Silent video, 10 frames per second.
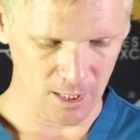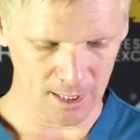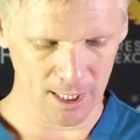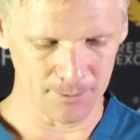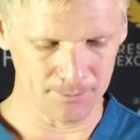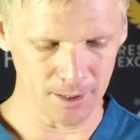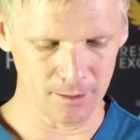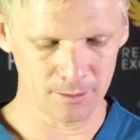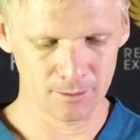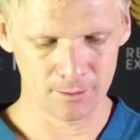
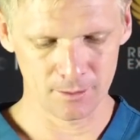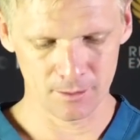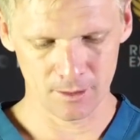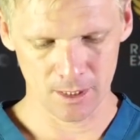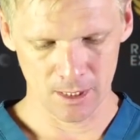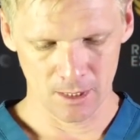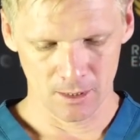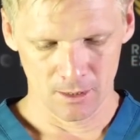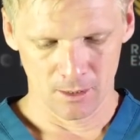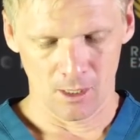Okay.
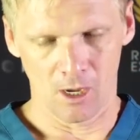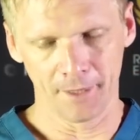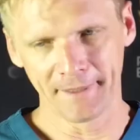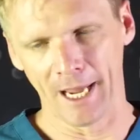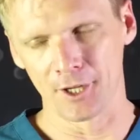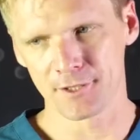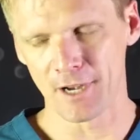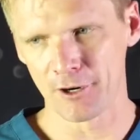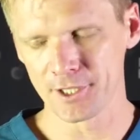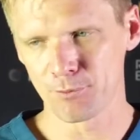Now, as
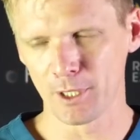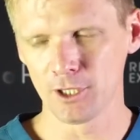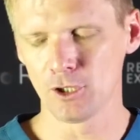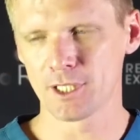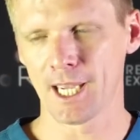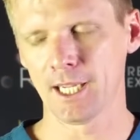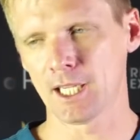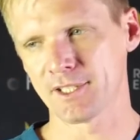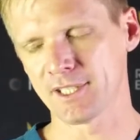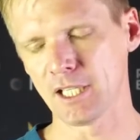far as whether you
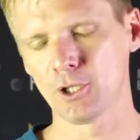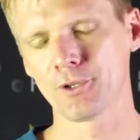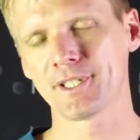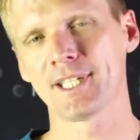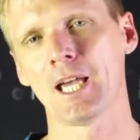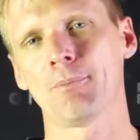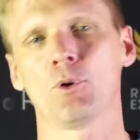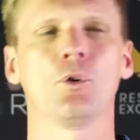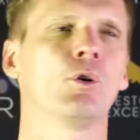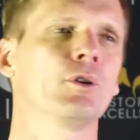take single
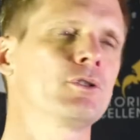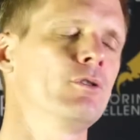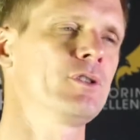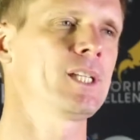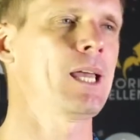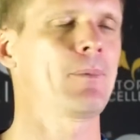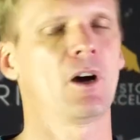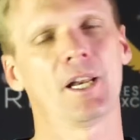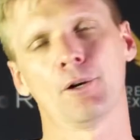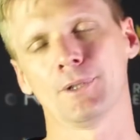step or 2-step,
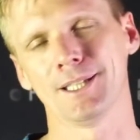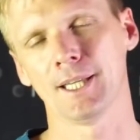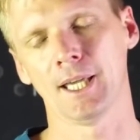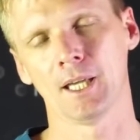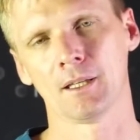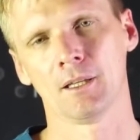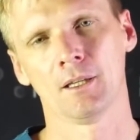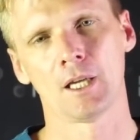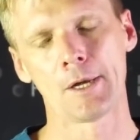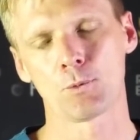I don't really care.
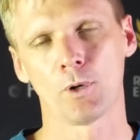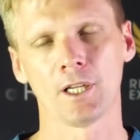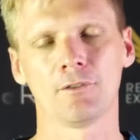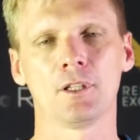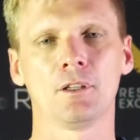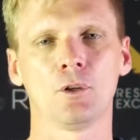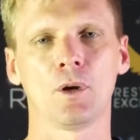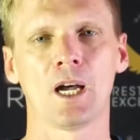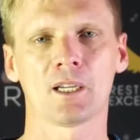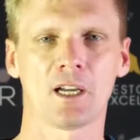It's whatever
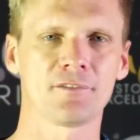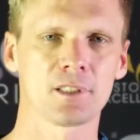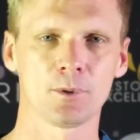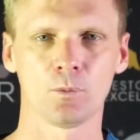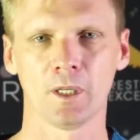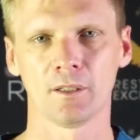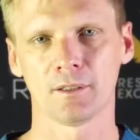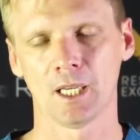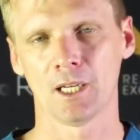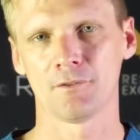you are comfortable
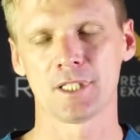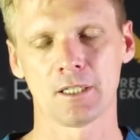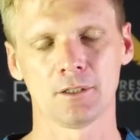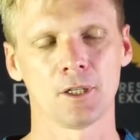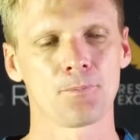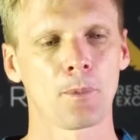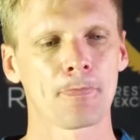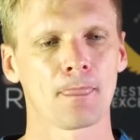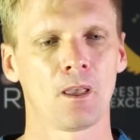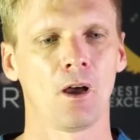with and have done a lot.
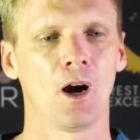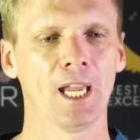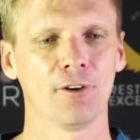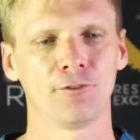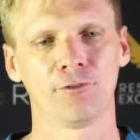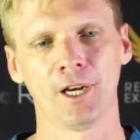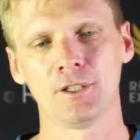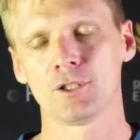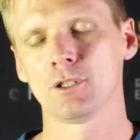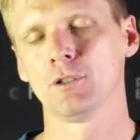I have
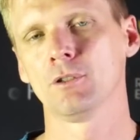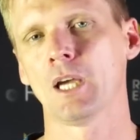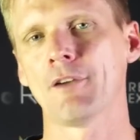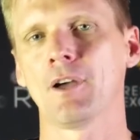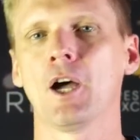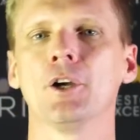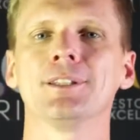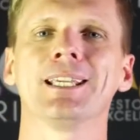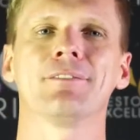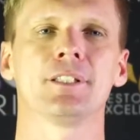friends who have
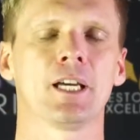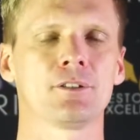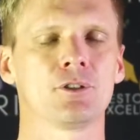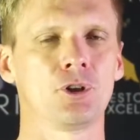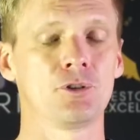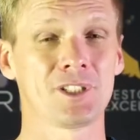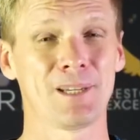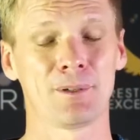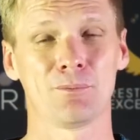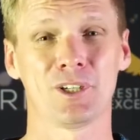only ever done
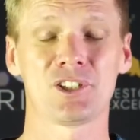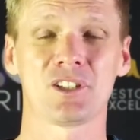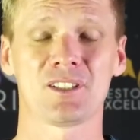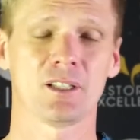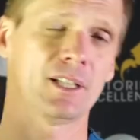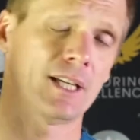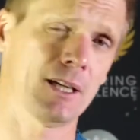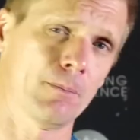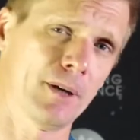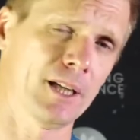2-step impressions, so they
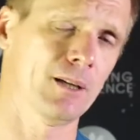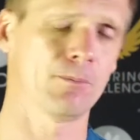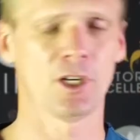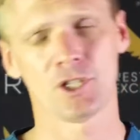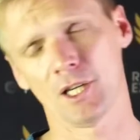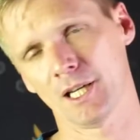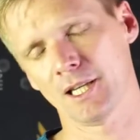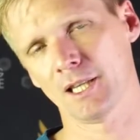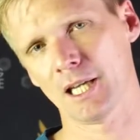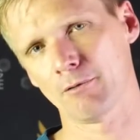take a putty impression
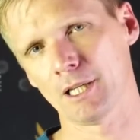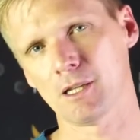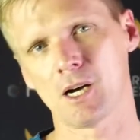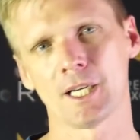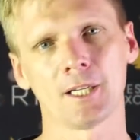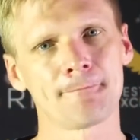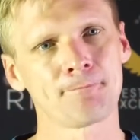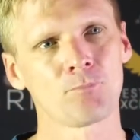and then they reline it.